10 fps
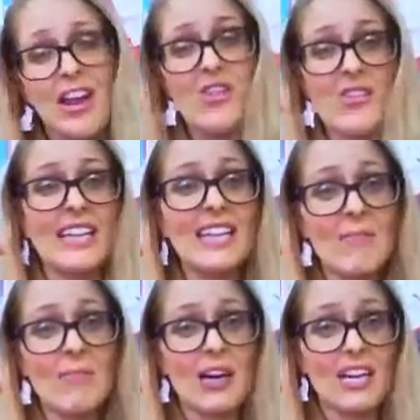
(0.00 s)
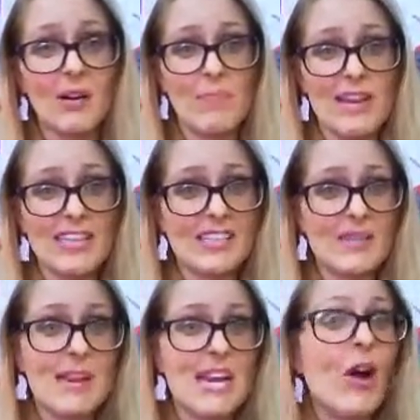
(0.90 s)
You can then bring your piece
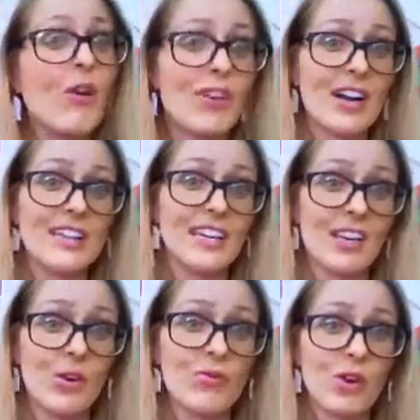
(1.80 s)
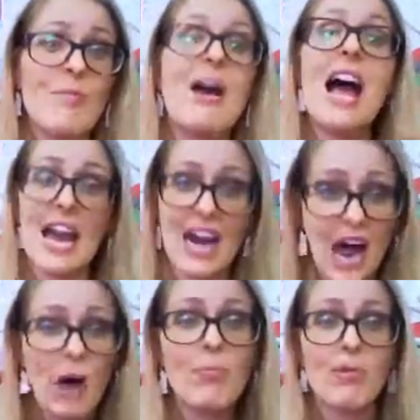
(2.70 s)
to me over at the kiln room and
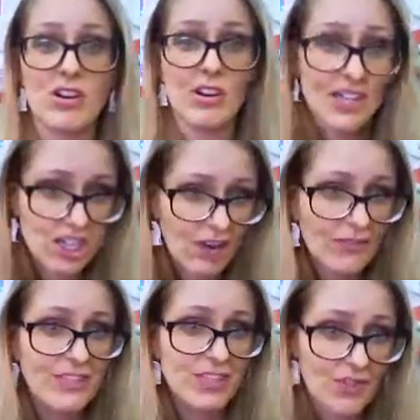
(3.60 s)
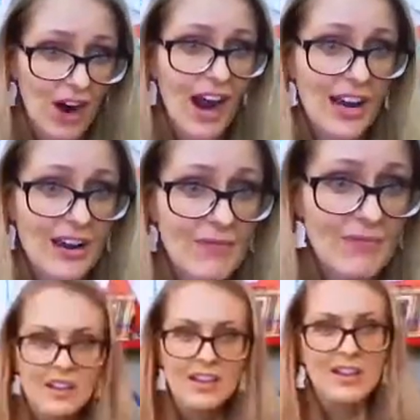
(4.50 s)
I'll put it on the shelf to dry.
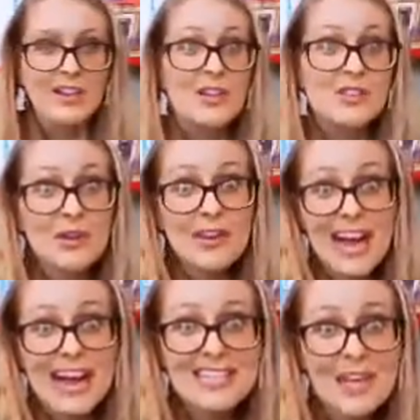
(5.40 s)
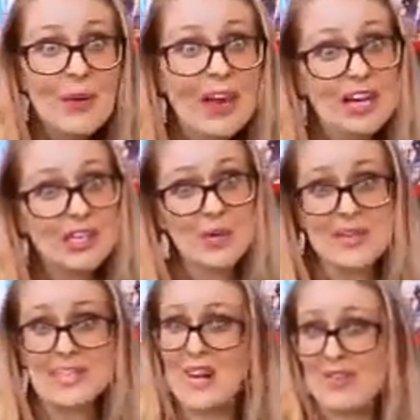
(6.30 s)
So the last thing we're going to
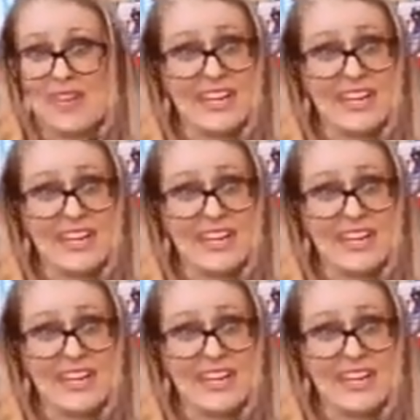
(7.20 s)
do is get